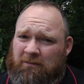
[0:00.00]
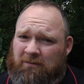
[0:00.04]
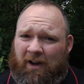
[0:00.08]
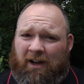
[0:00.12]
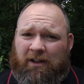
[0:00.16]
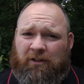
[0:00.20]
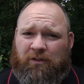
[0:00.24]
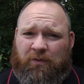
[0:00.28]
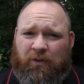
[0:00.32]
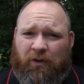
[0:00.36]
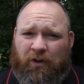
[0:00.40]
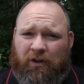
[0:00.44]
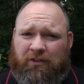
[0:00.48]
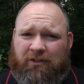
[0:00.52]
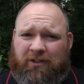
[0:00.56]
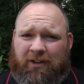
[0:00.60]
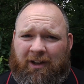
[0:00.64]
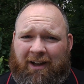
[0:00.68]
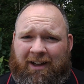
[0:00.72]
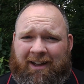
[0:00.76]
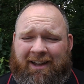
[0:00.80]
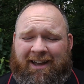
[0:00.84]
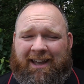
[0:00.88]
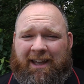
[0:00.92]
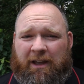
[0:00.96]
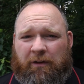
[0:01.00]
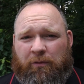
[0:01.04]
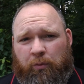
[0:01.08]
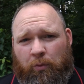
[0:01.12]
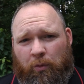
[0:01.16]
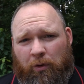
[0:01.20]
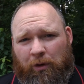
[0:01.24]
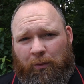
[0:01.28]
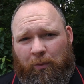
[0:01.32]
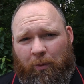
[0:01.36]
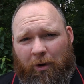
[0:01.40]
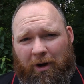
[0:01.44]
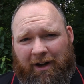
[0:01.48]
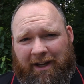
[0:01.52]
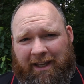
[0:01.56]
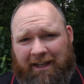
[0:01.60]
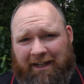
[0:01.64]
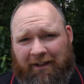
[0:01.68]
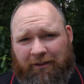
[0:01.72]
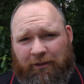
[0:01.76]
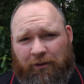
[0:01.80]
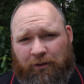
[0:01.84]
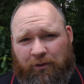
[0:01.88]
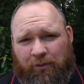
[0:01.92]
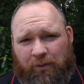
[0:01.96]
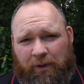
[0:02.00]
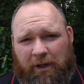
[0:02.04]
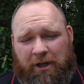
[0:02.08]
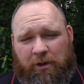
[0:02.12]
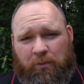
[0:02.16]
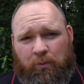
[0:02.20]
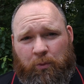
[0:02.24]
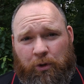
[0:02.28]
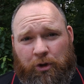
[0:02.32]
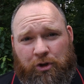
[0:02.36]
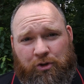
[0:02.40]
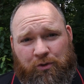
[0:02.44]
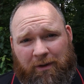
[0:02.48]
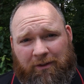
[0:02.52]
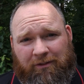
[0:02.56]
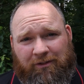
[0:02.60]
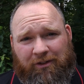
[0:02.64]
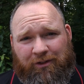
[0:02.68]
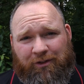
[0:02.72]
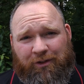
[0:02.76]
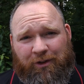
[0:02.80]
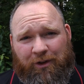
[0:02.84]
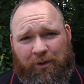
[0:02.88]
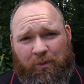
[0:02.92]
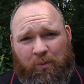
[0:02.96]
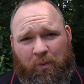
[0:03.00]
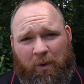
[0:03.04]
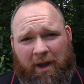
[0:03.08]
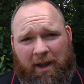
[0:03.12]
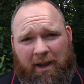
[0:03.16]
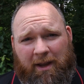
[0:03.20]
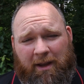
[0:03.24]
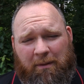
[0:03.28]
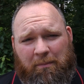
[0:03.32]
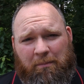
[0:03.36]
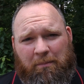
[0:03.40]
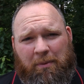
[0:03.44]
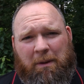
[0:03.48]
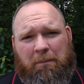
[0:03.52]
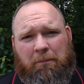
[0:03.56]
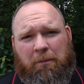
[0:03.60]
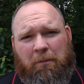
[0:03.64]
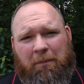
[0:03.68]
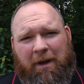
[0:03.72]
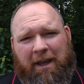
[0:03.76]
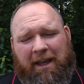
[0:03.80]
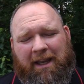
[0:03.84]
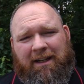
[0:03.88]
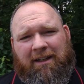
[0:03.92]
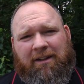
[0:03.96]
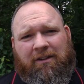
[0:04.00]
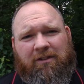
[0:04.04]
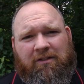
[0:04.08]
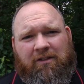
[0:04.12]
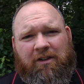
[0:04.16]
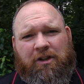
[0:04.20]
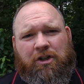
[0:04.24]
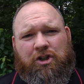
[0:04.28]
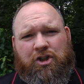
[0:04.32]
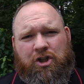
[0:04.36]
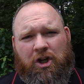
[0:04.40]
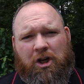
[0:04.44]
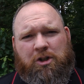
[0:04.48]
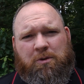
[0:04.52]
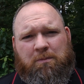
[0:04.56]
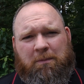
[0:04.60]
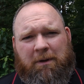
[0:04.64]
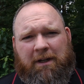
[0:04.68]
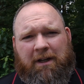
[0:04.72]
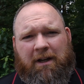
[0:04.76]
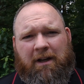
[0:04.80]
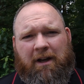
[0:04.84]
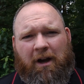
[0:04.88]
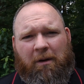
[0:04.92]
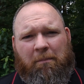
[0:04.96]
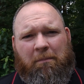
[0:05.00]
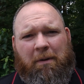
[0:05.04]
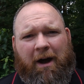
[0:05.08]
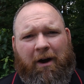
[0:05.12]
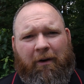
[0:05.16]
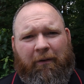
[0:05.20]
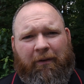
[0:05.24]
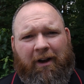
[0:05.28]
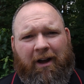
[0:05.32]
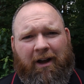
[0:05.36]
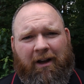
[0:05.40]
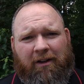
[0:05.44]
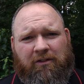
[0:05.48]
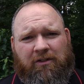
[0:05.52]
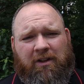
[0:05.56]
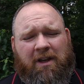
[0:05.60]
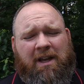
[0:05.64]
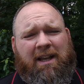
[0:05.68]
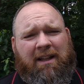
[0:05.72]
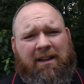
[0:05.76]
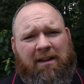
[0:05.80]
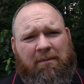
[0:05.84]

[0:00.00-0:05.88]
vice versa. If we're walking down the street and we're dressed a certain way, people make an instant judgment about us.